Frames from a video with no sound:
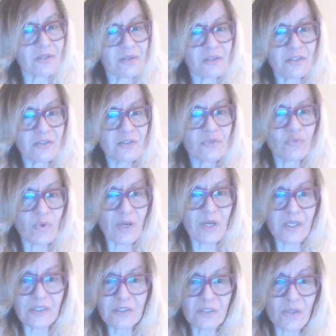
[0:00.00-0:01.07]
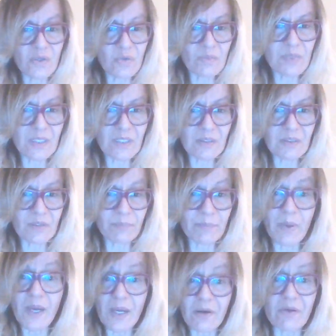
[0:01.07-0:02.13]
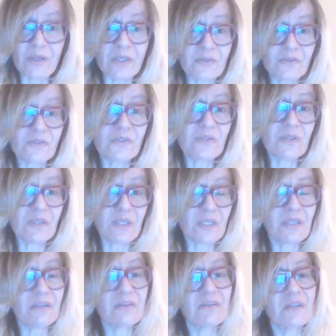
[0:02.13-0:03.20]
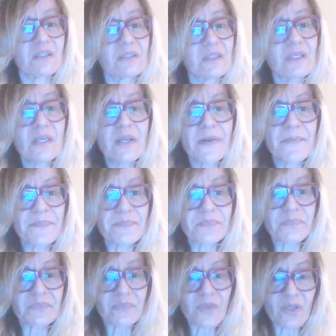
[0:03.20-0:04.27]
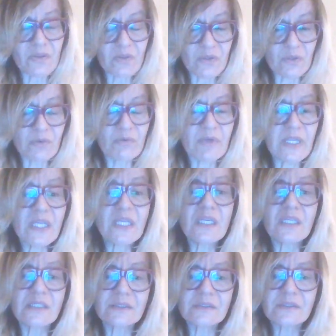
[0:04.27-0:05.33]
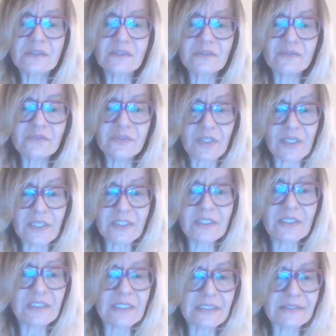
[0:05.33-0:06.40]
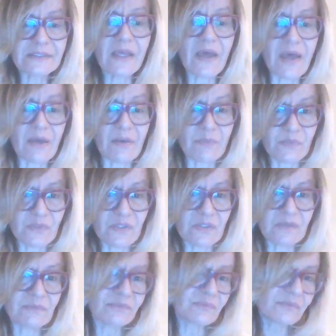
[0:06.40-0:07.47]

This is why so many parents think that the Greek final exams